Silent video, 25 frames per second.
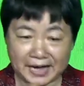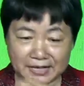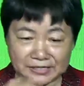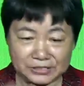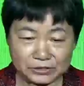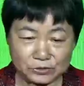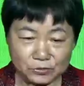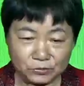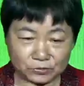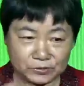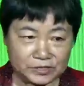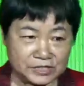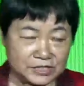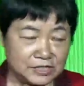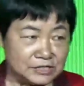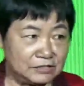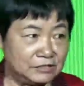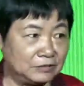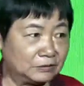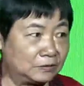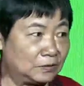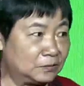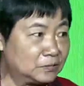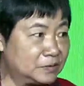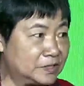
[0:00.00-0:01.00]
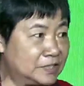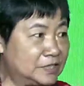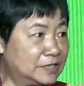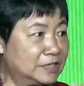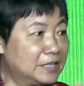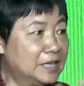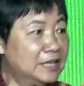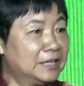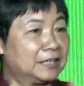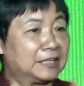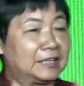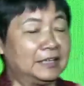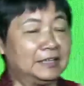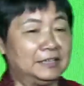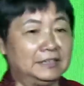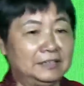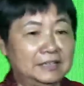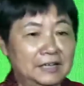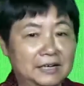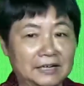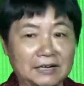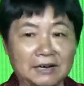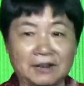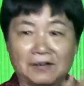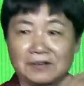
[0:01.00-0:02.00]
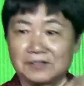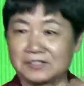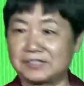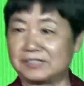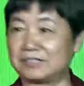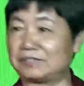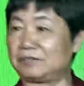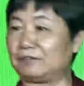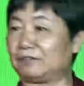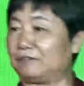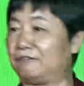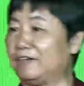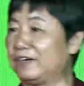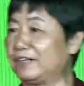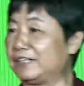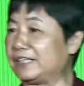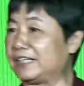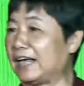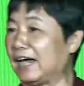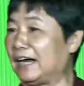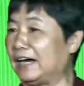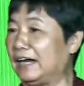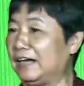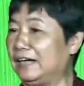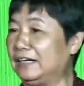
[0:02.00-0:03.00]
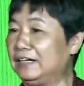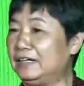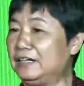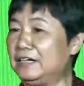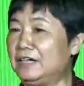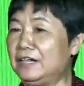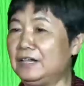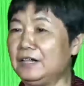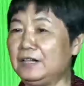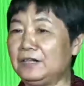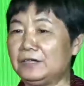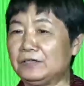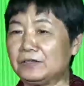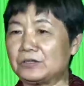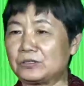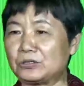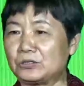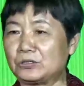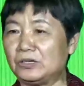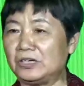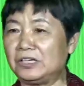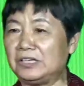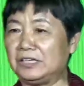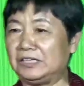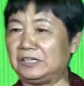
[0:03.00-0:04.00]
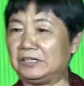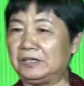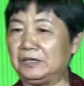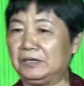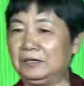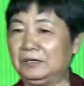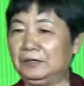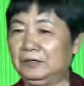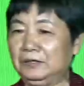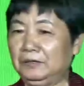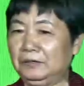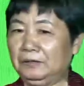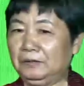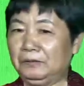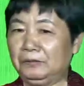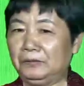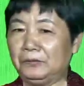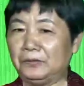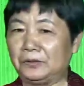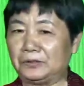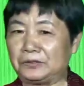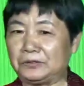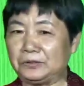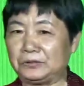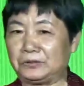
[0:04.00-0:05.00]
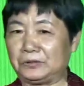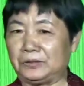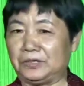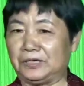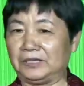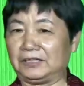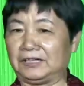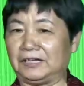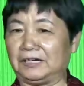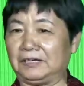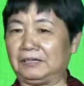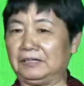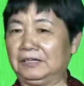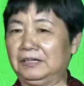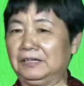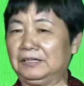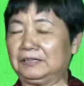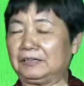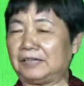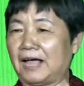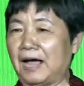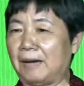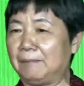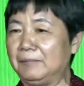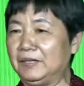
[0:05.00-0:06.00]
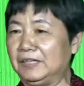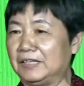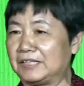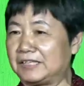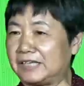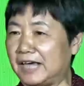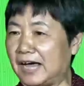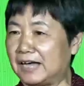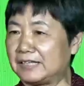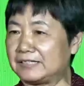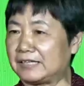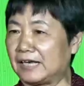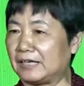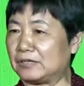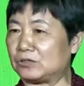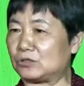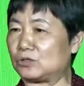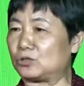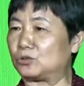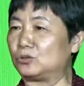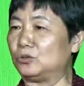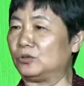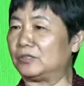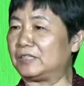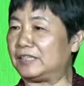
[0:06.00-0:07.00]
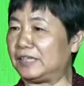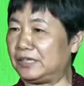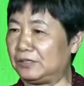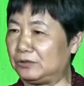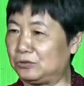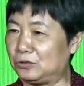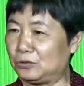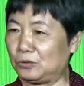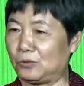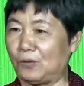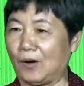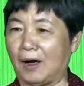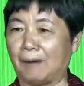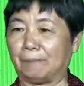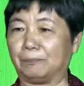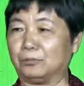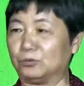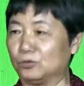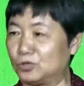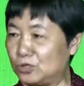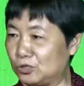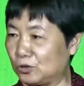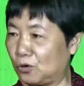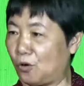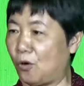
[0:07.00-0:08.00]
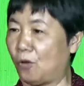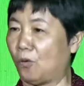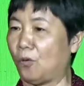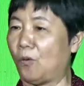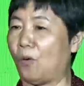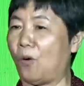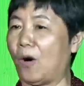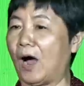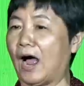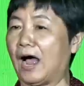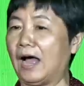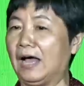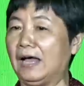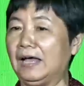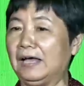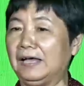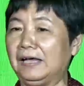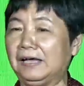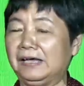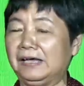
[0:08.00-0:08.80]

children begin to document their observation and are always ready to share their observations with teachers.